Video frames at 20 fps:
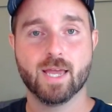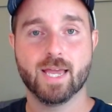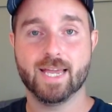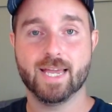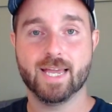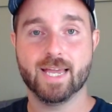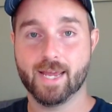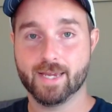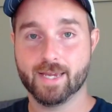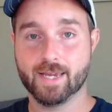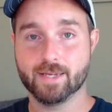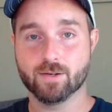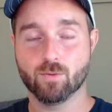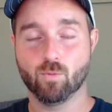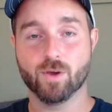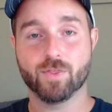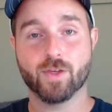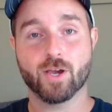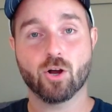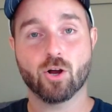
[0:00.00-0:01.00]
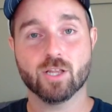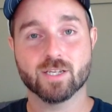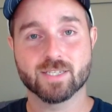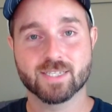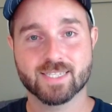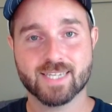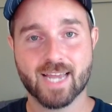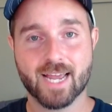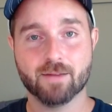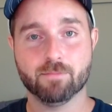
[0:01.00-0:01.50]
in a what they call a
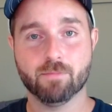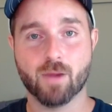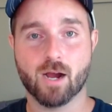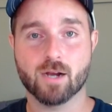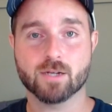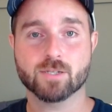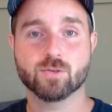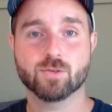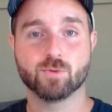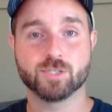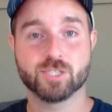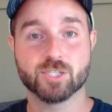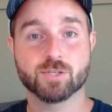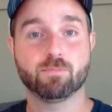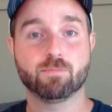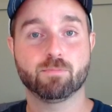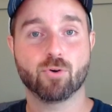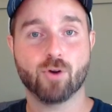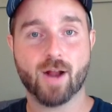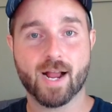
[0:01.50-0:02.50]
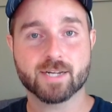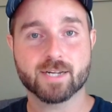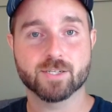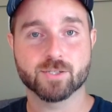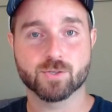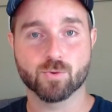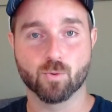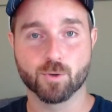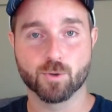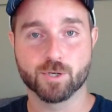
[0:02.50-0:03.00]
sandbox, which is a
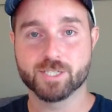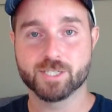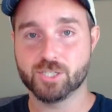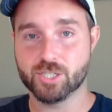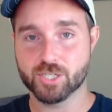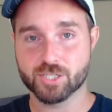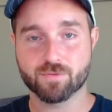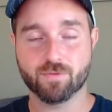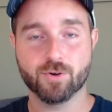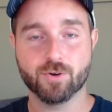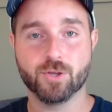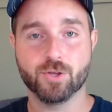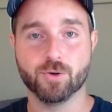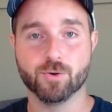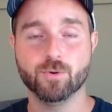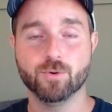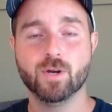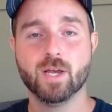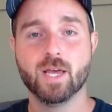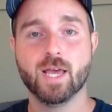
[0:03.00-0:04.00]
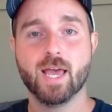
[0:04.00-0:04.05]
practice org just for you.